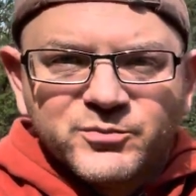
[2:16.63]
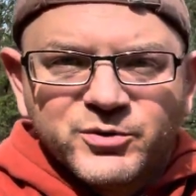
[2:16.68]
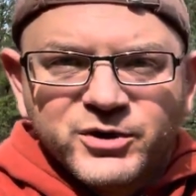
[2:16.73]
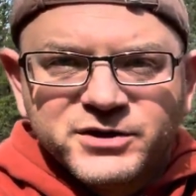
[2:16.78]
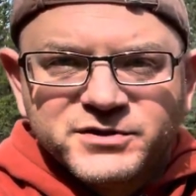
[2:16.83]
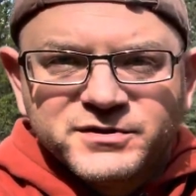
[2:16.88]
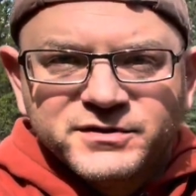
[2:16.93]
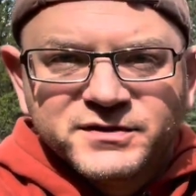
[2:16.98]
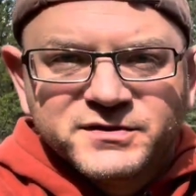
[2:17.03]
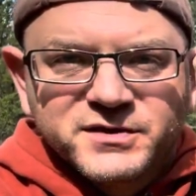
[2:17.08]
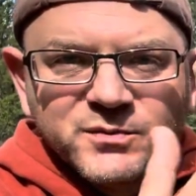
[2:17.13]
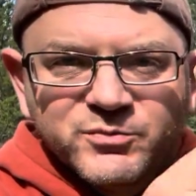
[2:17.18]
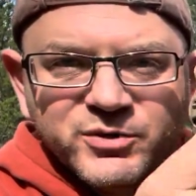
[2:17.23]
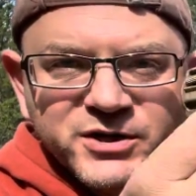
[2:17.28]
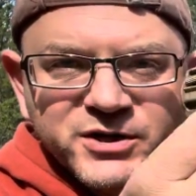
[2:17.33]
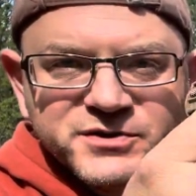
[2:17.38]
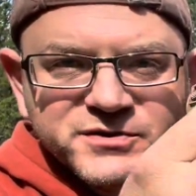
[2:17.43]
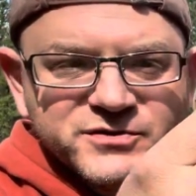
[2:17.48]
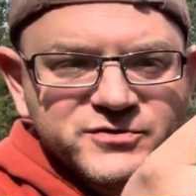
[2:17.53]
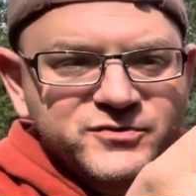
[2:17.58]
this
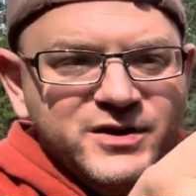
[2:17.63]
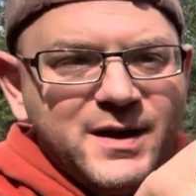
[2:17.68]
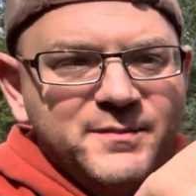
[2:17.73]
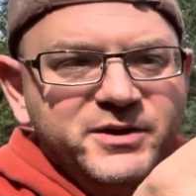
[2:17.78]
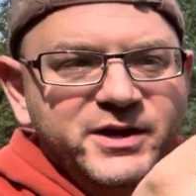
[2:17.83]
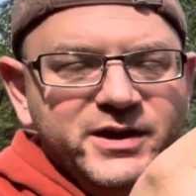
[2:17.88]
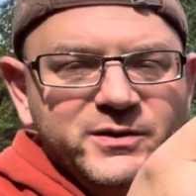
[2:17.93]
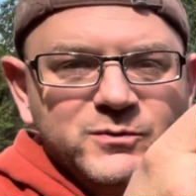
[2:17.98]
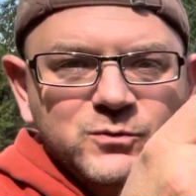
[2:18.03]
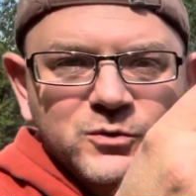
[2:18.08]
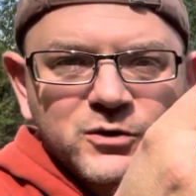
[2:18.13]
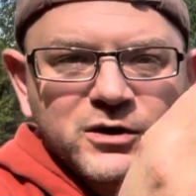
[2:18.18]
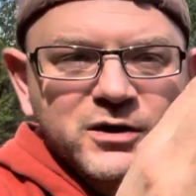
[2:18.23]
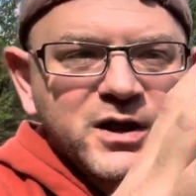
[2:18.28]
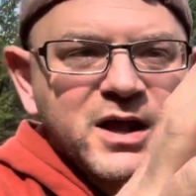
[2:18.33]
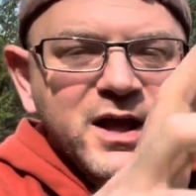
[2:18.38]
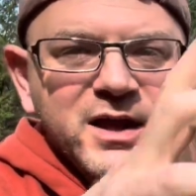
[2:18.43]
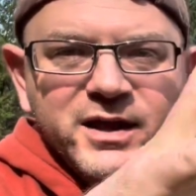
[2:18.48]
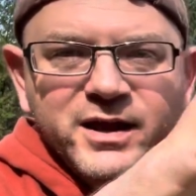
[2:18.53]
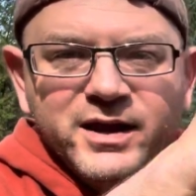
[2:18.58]
compression strap kit work.
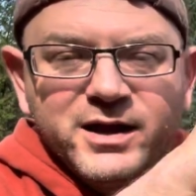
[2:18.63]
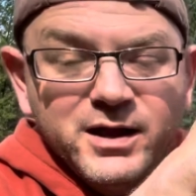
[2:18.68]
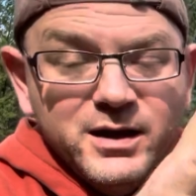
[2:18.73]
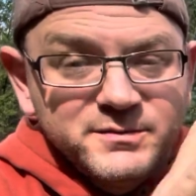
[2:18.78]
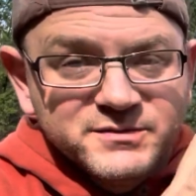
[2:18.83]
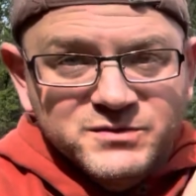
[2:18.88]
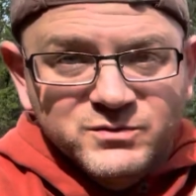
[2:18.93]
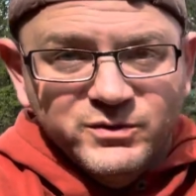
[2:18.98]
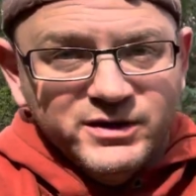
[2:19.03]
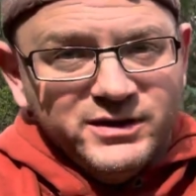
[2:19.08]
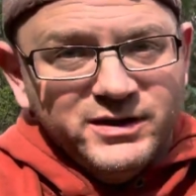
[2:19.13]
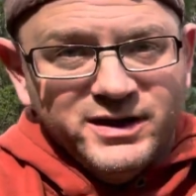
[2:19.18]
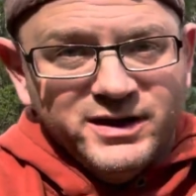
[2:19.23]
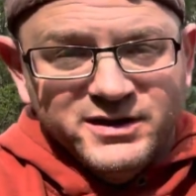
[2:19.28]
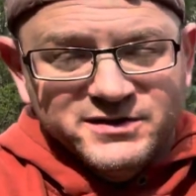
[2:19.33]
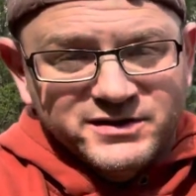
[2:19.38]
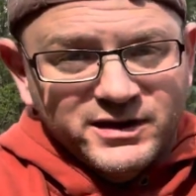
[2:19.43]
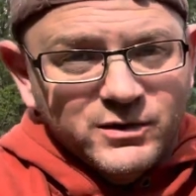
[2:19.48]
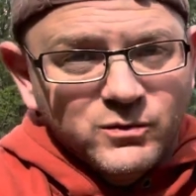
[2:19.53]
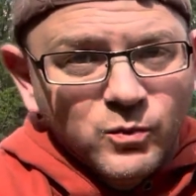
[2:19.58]
It comes with, it
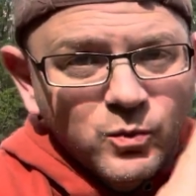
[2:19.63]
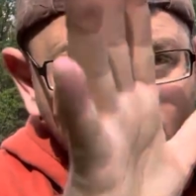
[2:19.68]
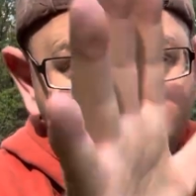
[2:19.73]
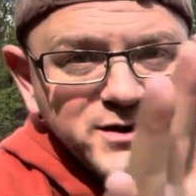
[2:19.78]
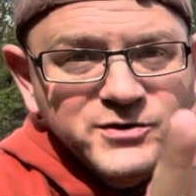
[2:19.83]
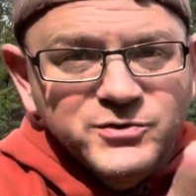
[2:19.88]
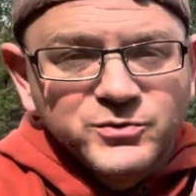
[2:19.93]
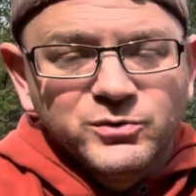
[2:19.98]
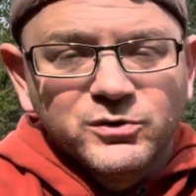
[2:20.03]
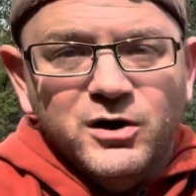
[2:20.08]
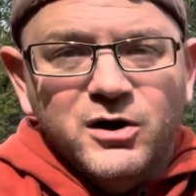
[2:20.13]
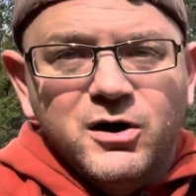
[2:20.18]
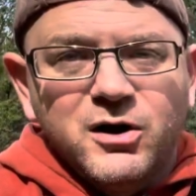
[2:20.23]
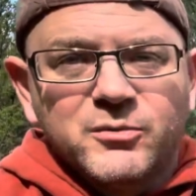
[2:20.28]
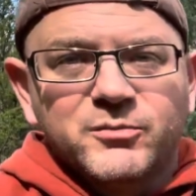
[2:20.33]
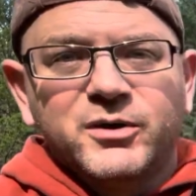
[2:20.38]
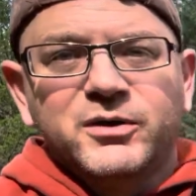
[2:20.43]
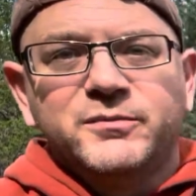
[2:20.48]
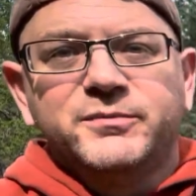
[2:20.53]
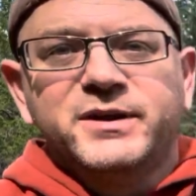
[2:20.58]
is like way too
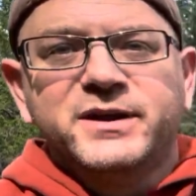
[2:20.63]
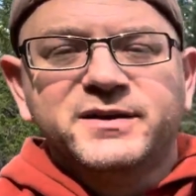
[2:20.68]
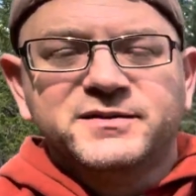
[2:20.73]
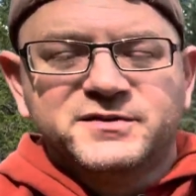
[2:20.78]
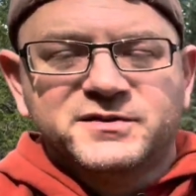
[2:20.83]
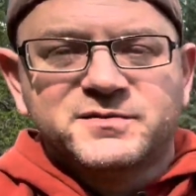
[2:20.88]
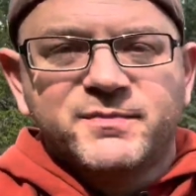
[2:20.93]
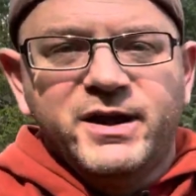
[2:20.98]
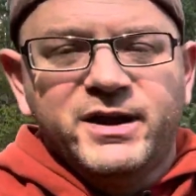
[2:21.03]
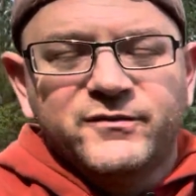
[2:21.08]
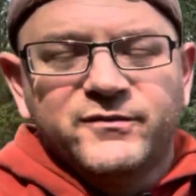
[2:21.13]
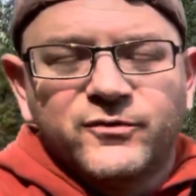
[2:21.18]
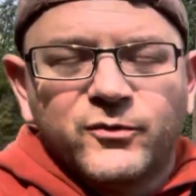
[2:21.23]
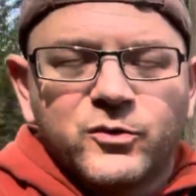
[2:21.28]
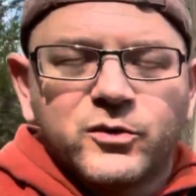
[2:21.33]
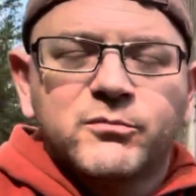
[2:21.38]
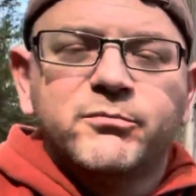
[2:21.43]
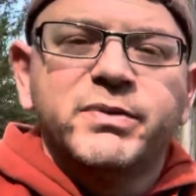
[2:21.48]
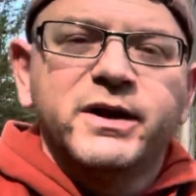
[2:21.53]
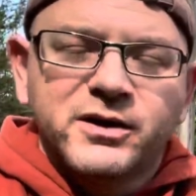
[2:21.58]
long, but because it's meant
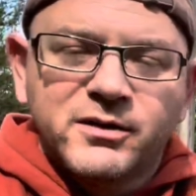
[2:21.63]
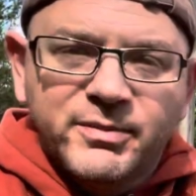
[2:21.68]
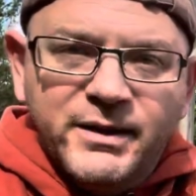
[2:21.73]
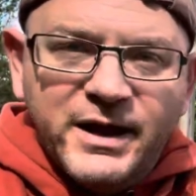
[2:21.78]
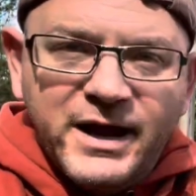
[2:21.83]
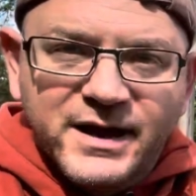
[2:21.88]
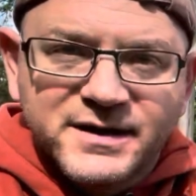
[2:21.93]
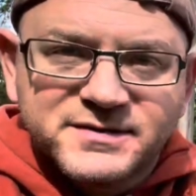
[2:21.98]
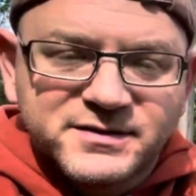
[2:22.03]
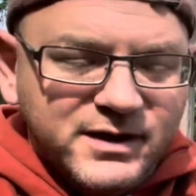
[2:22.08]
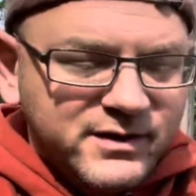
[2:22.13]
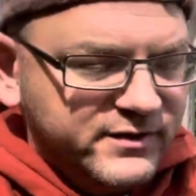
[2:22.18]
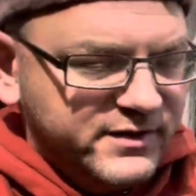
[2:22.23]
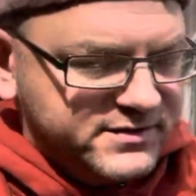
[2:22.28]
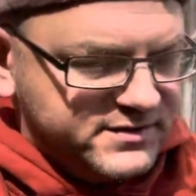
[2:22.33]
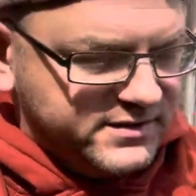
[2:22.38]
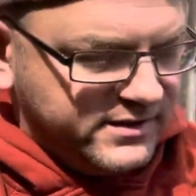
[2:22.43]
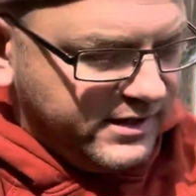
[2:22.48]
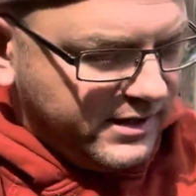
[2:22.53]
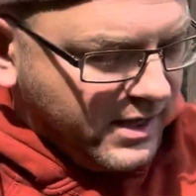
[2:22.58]
for bigger packs,
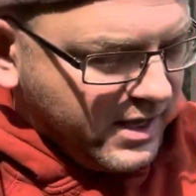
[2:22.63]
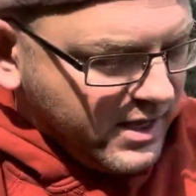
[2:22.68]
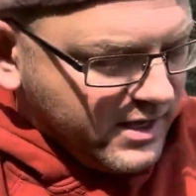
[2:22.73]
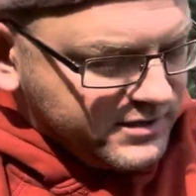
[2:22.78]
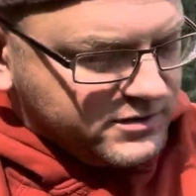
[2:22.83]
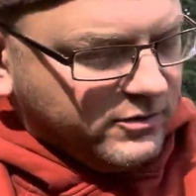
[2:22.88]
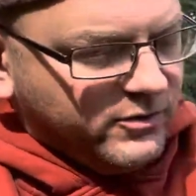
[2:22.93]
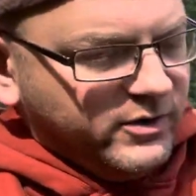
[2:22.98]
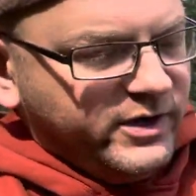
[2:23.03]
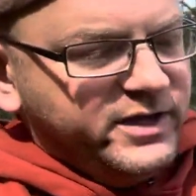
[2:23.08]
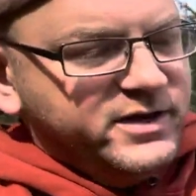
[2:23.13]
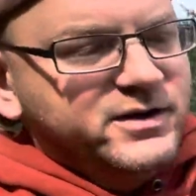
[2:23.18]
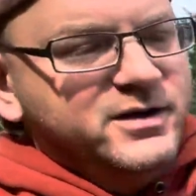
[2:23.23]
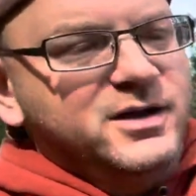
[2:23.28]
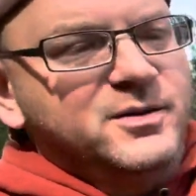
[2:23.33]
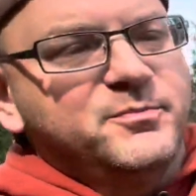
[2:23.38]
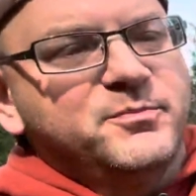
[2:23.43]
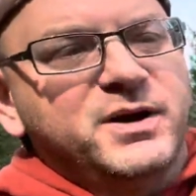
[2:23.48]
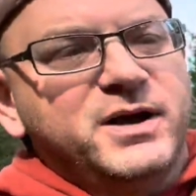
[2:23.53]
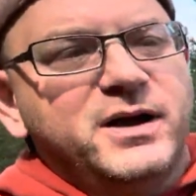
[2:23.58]
obviously, so I ended
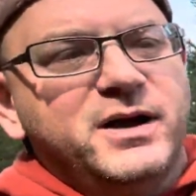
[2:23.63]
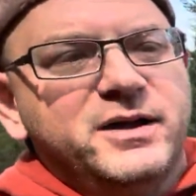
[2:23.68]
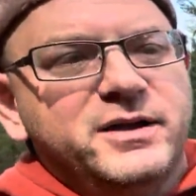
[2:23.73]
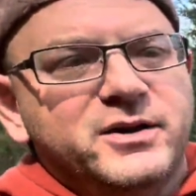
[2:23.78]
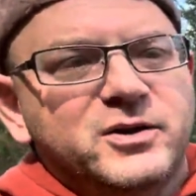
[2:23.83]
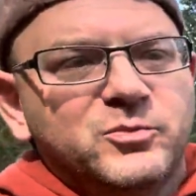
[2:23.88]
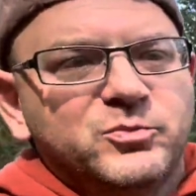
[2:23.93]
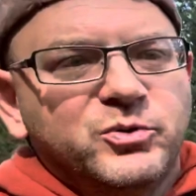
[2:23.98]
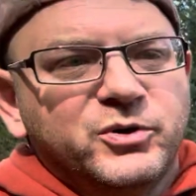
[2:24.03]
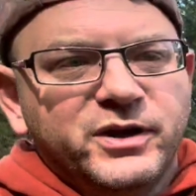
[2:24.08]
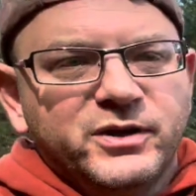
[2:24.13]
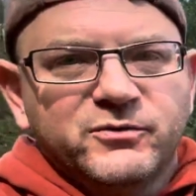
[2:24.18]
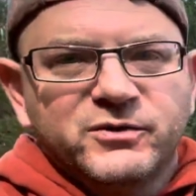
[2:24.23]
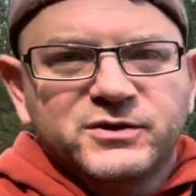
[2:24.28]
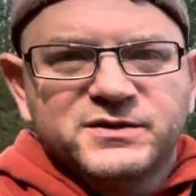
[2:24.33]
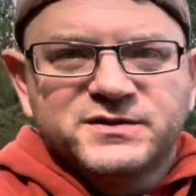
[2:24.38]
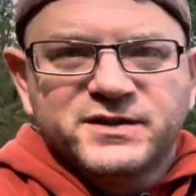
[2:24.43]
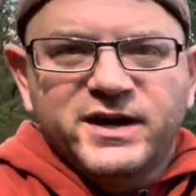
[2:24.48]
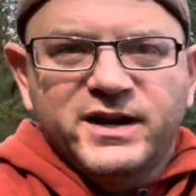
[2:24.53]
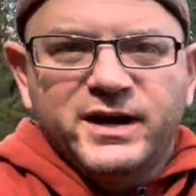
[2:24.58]
up putting one side.